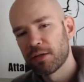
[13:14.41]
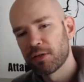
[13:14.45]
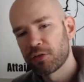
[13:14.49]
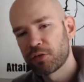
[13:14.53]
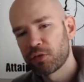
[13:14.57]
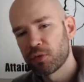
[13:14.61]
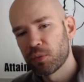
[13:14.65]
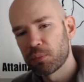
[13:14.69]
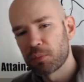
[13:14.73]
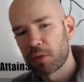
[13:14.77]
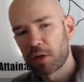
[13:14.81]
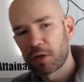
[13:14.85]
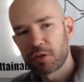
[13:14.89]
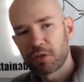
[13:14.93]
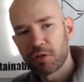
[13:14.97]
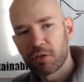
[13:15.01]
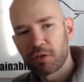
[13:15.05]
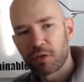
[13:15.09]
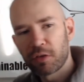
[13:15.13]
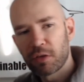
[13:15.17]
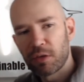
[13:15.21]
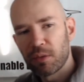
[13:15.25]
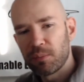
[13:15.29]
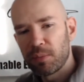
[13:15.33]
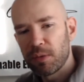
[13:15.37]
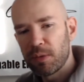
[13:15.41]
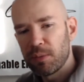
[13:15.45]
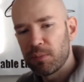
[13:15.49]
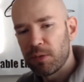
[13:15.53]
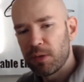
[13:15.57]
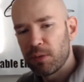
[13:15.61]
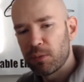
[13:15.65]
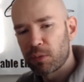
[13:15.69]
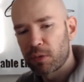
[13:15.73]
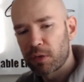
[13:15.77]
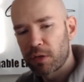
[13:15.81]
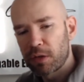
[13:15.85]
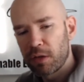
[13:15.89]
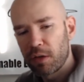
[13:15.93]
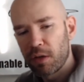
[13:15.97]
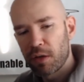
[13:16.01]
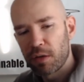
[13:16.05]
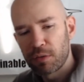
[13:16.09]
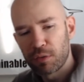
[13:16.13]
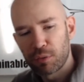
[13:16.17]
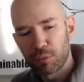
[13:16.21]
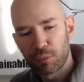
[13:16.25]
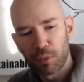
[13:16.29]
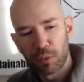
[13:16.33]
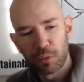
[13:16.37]
So March is going to be me working
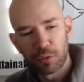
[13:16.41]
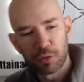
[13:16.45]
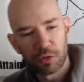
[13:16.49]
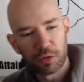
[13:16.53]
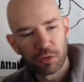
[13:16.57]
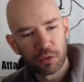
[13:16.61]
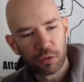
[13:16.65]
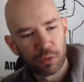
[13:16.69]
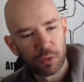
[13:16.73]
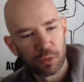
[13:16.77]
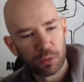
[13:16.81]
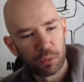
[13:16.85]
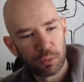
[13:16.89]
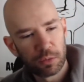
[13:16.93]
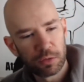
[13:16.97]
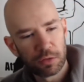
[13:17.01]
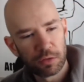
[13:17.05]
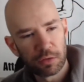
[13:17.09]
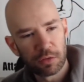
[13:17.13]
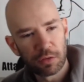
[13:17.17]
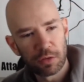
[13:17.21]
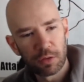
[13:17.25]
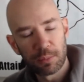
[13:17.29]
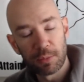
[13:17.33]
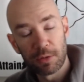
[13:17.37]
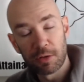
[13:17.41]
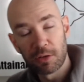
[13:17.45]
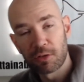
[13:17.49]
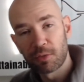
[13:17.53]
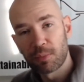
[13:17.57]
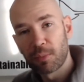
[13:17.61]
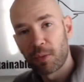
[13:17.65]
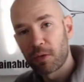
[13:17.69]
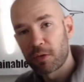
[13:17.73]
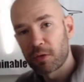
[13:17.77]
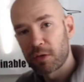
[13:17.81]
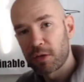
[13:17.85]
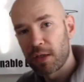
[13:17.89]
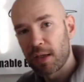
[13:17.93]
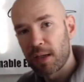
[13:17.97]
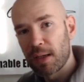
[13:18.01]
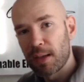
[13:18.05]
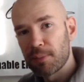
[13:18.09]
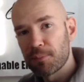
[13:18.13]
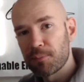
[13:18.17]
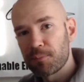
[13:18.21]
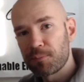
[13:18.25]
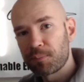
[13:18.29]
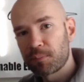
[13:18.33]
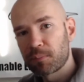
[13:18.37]
on Devotions Crew, which is going to be a smaller
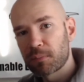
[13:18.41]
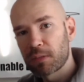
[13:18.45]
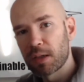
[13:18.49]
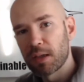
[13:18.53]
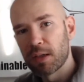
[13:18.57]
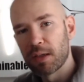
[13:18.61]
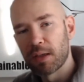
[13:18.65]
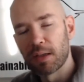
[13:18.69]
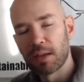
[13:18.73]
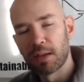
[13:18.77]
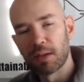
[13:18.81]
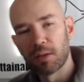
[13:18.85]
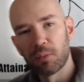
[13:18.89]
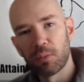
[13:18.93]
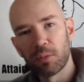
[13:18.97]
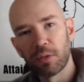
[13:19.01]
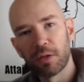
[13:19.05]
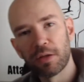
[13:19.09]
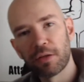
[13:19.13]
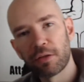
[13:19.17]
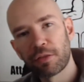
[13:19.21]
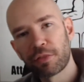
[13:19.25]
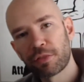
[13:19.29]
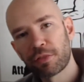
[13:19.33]
game with